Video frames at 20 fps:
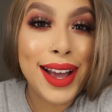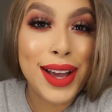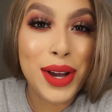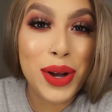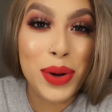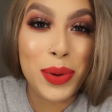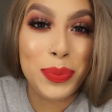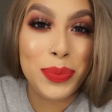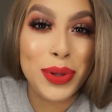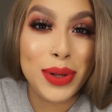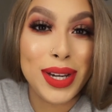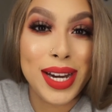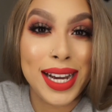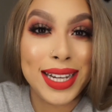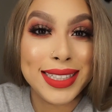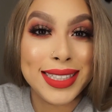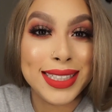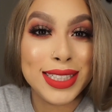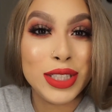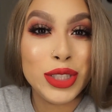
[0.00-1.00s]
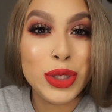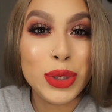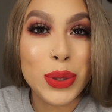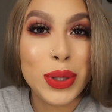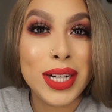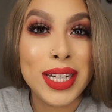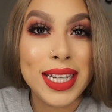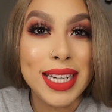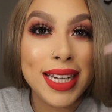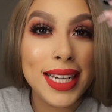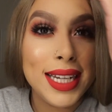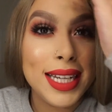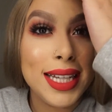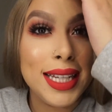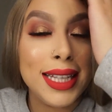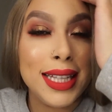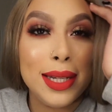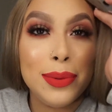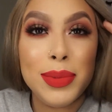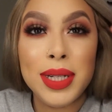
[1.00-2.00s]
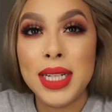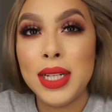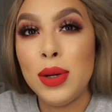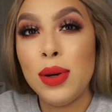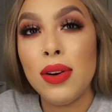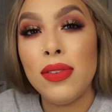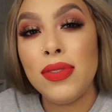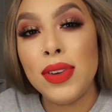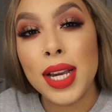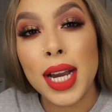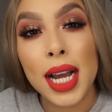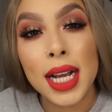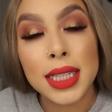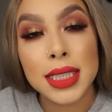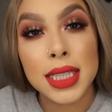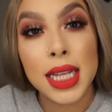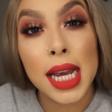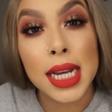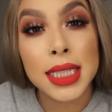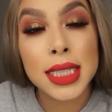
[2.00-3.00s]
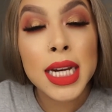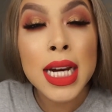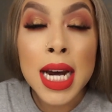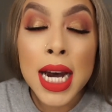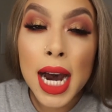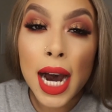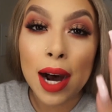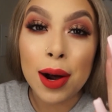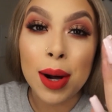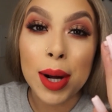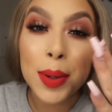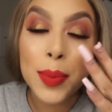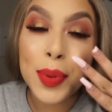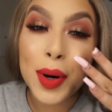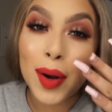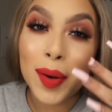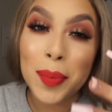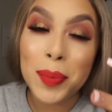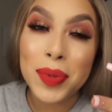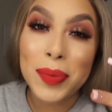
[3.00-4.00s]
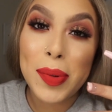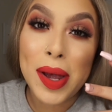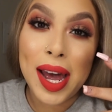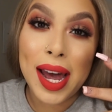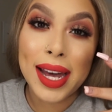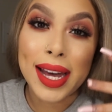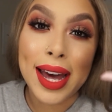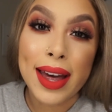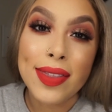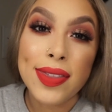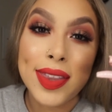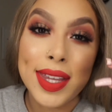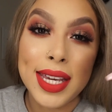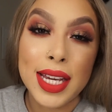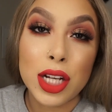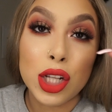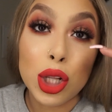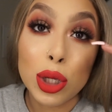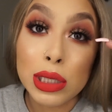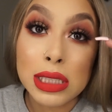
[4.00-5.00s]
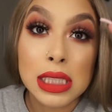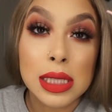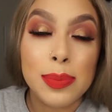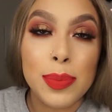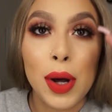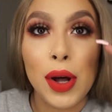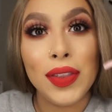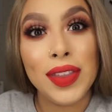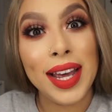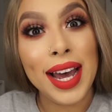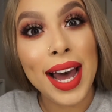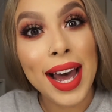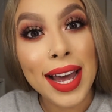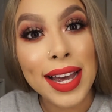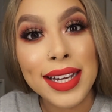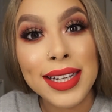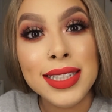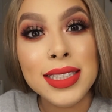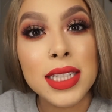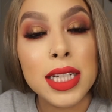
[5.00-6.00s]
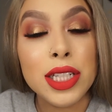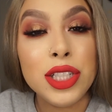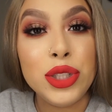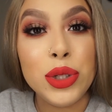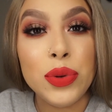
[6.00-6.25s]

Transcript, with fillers: I hope you guys enjoyed it. Let me know if you guys liked how I brought back the close-up on the eyes.